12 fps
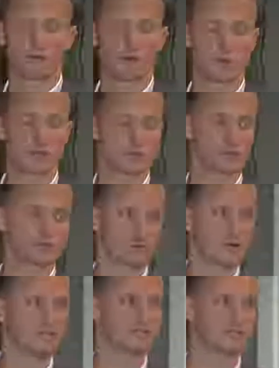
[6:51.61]
of course are
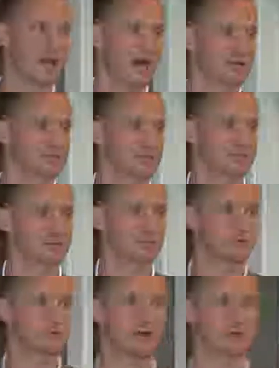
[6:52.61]
strings attached, and that's what
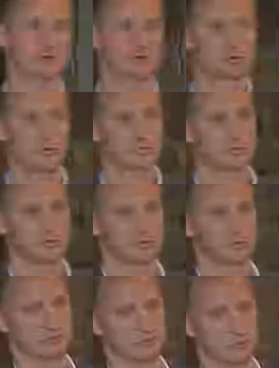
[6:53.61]
we try to stress
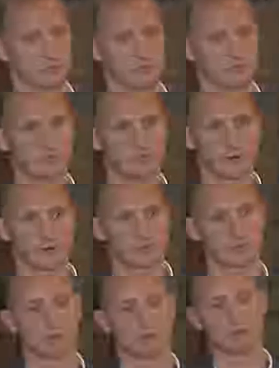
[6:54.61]
to
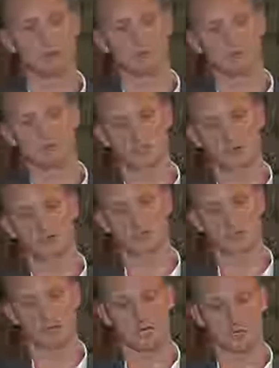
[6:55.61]
folks when we start
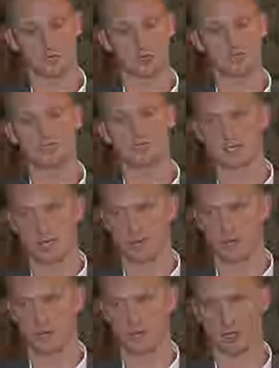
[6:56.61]
talking about using these kind
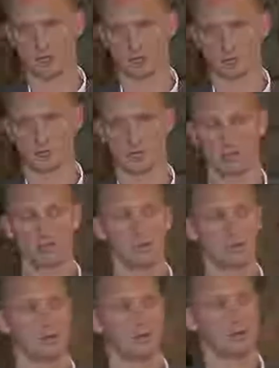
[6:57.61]
of medications, okay?
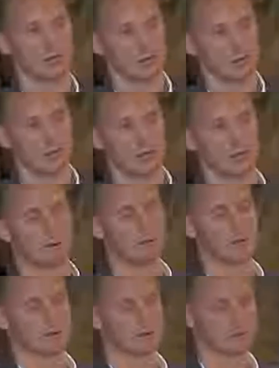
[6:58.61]

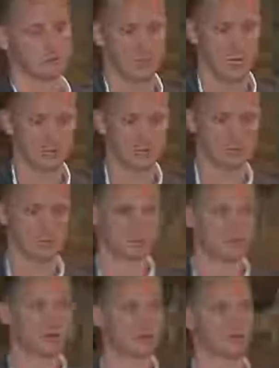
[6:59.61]
My little tagline is
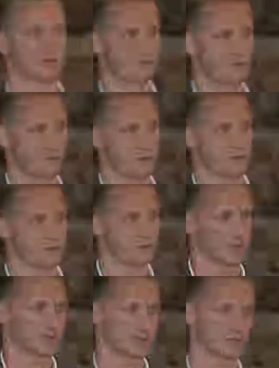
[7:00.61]
there's nothing free,
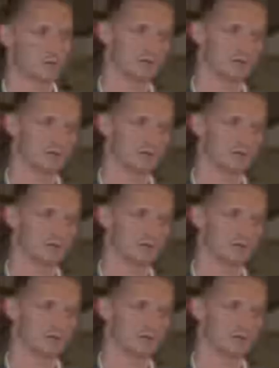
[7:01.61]
okay? So